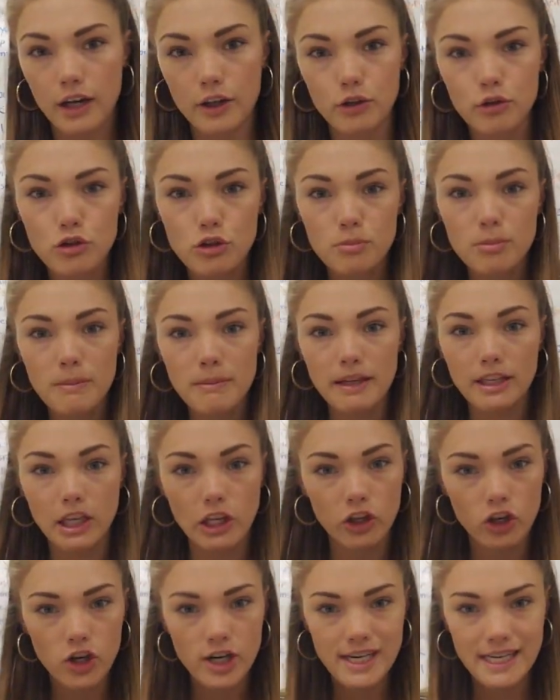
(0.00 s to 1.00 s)
You should be
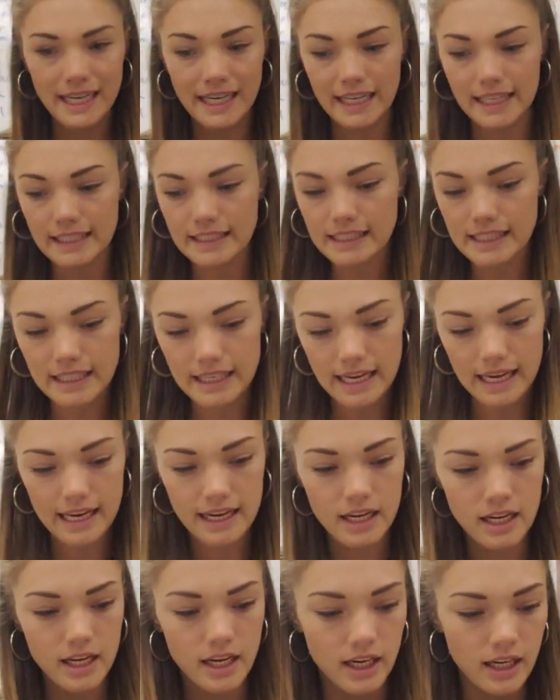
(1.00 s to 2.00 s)
making your hand
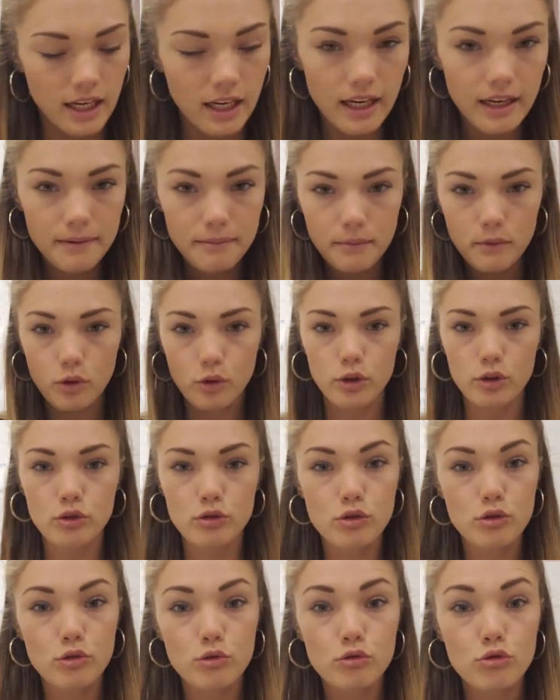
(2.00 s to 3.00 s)
today. I'm
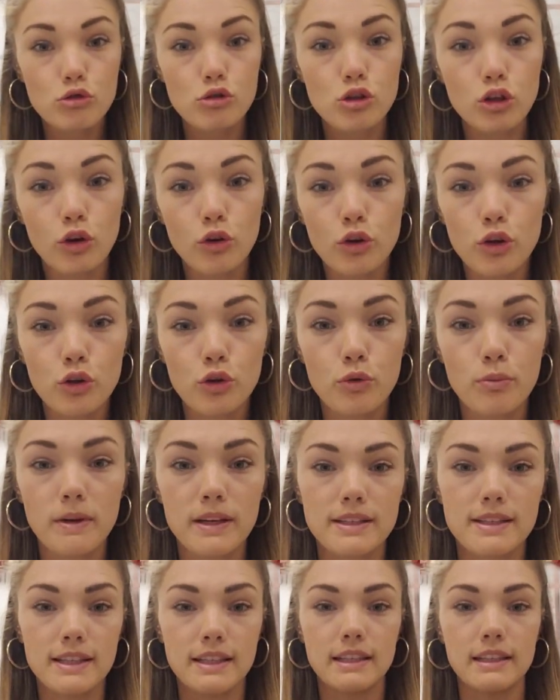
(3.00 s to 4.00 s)
going to show you
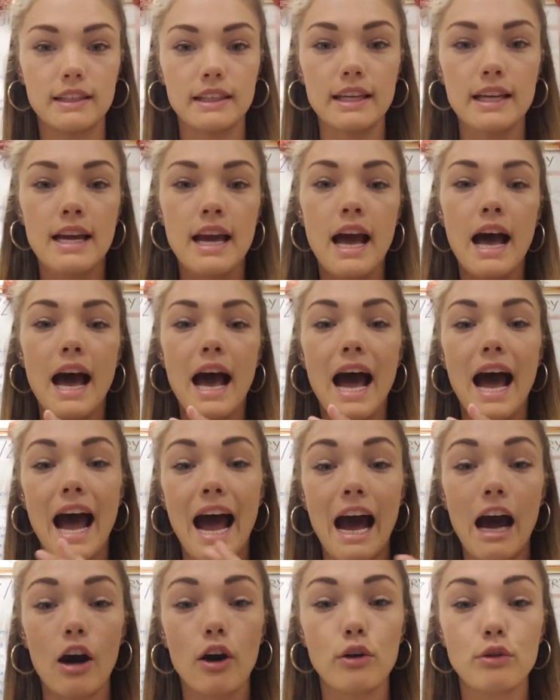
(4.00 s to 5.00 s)
basically
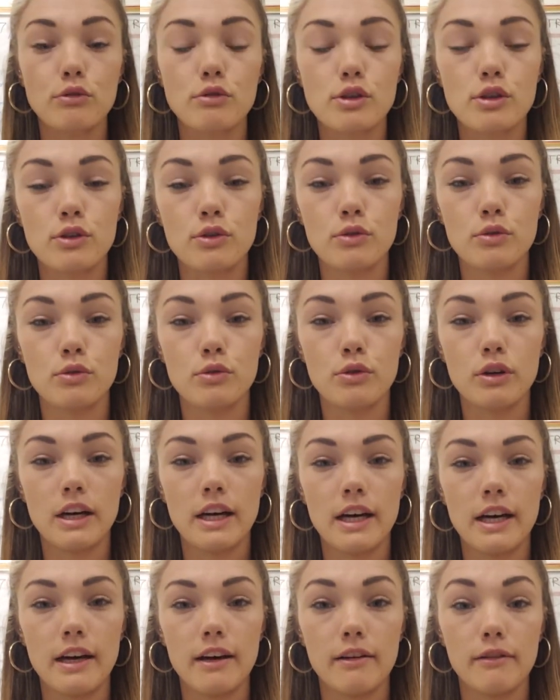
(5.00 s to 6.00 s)
how to
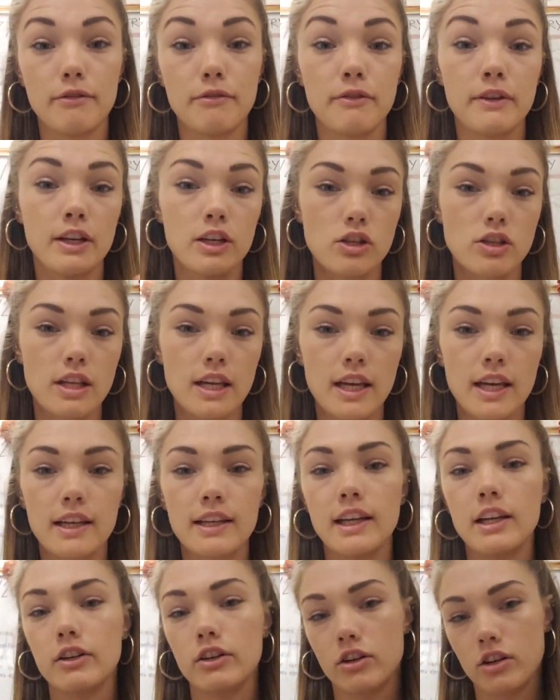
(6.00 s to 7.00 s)
finish the
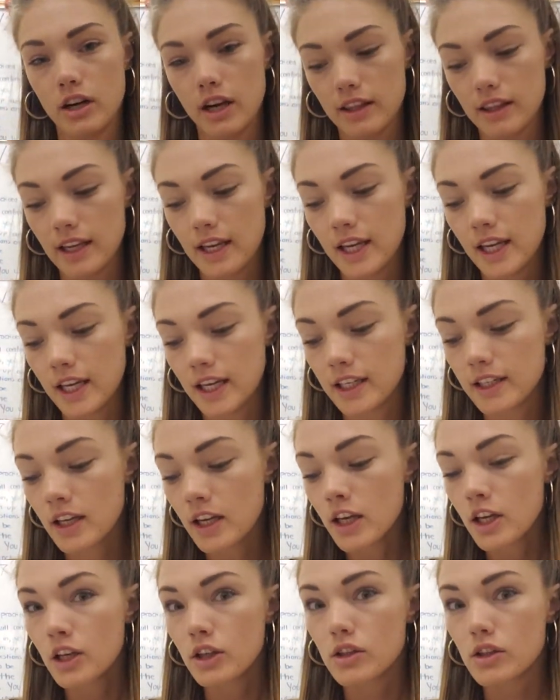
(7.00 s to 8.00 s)
hand, how to create the hand.
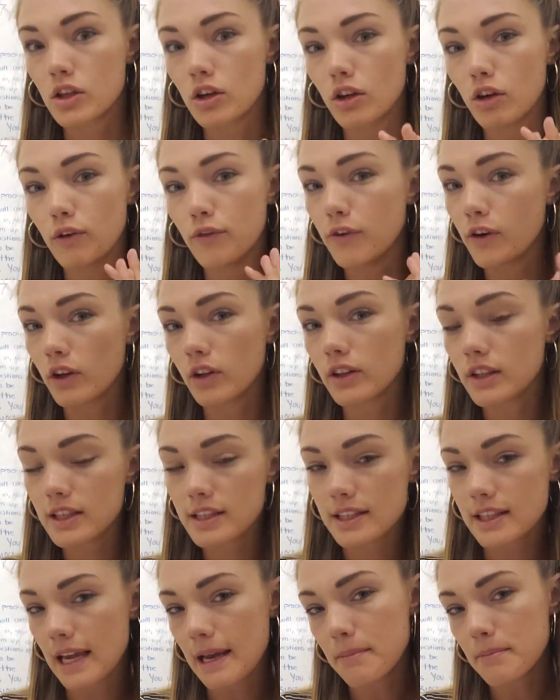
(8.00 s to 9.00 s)
So follow
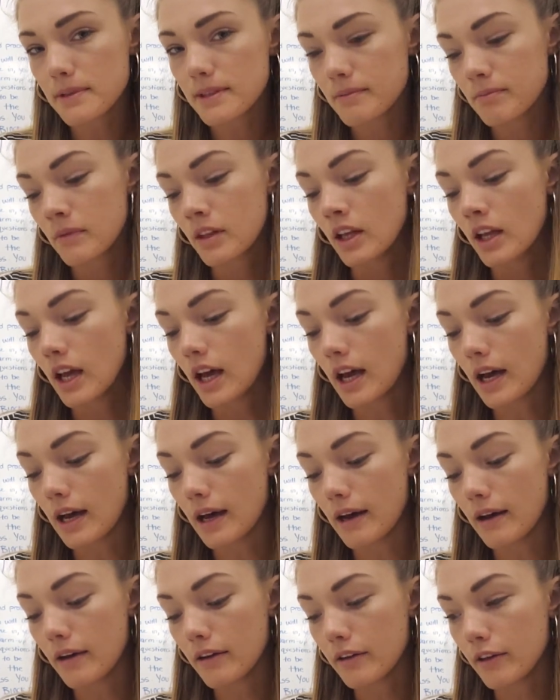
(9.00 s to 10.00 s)
these steps.
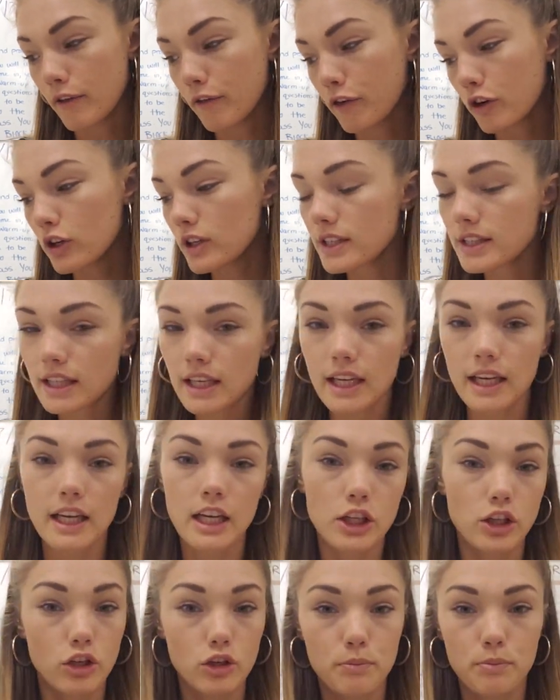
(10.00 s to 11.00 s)
The first
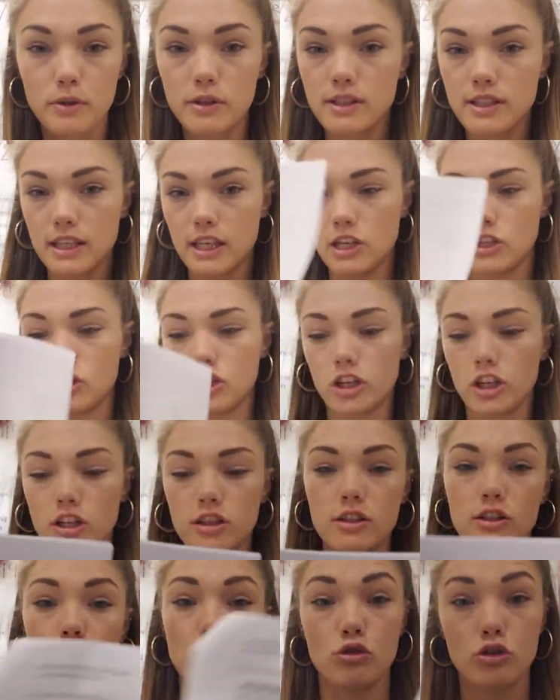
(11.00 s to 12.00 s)
thing in your
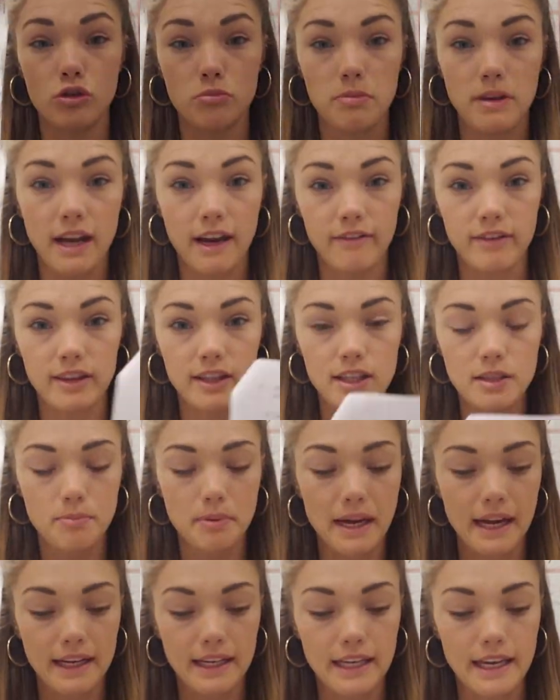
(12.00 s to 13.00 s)
procedures, you should be having this
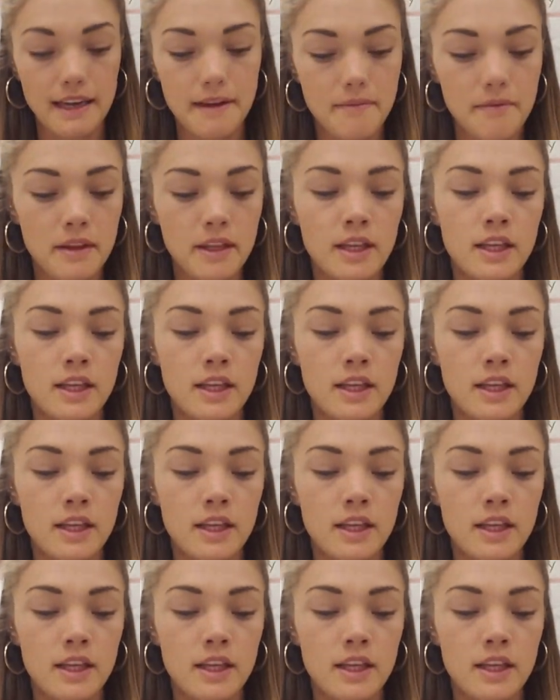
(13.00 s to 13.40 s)
packet.